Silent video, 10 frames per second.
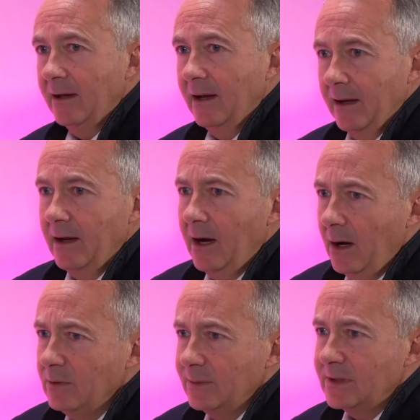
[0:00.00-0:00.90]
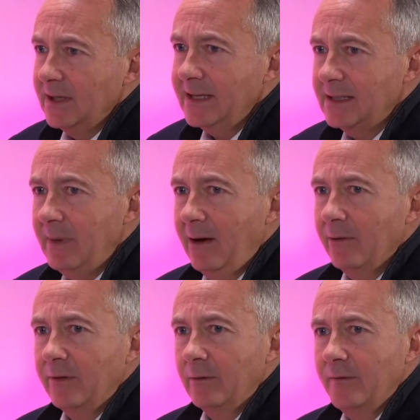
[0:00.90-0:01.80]
I would say it was less about
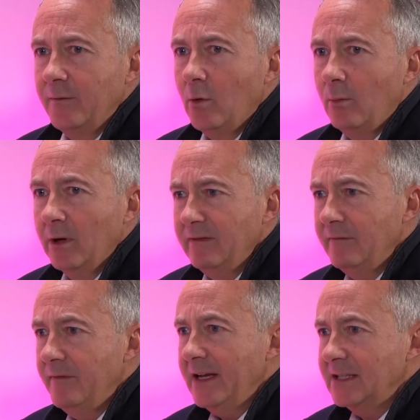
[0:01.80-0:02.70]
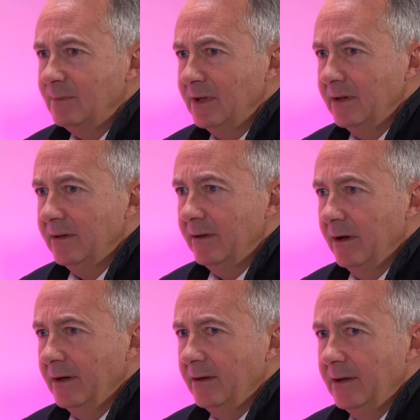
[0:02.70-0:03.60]
the sort of formal investment
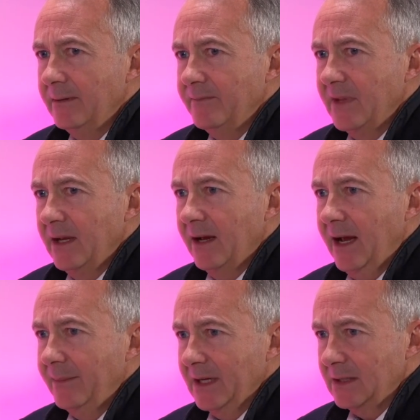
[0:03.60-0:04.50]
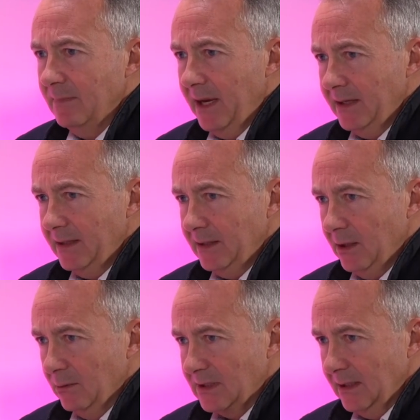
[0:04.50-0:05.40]
that Amex made in
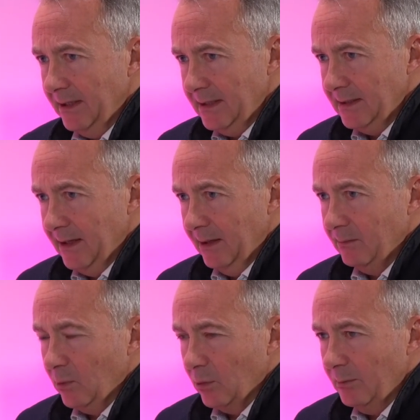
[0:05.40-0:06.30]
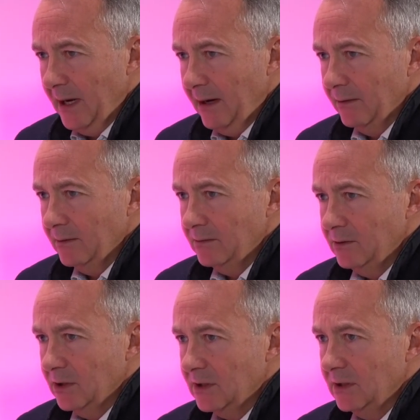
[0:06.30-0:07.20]
you as a leader, and more about
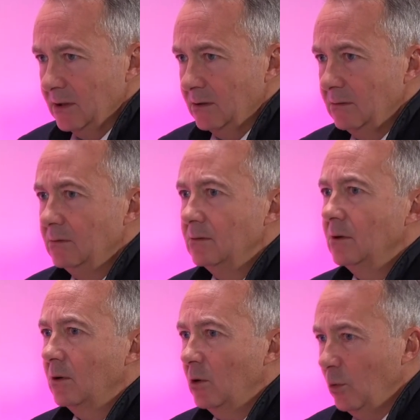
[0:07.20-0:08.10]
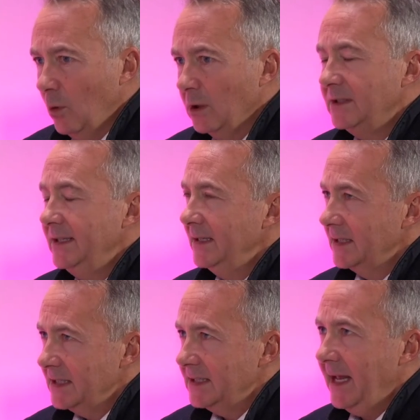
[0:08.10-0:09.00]
just the quality and
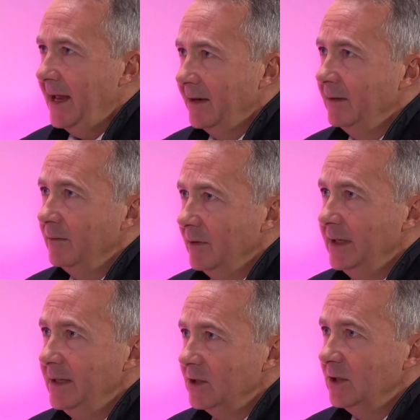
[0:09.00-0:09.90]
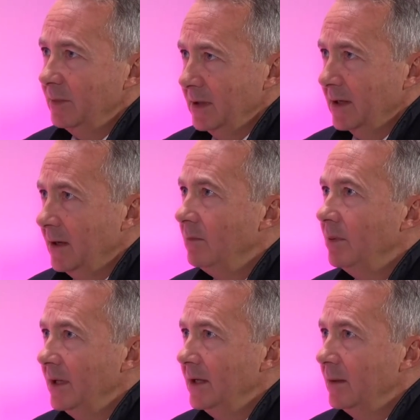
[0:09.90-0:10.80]
standard of leadership in the
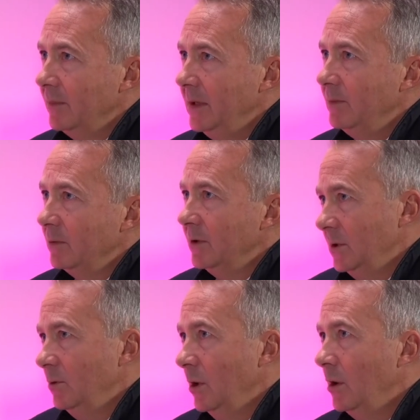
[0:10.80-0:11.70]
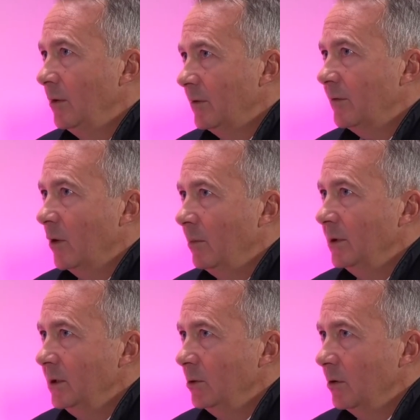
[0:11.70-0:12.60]
company and the people that you learned from and
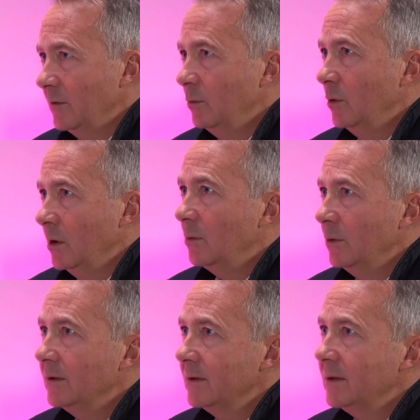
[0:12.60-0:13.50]
that you got to work with.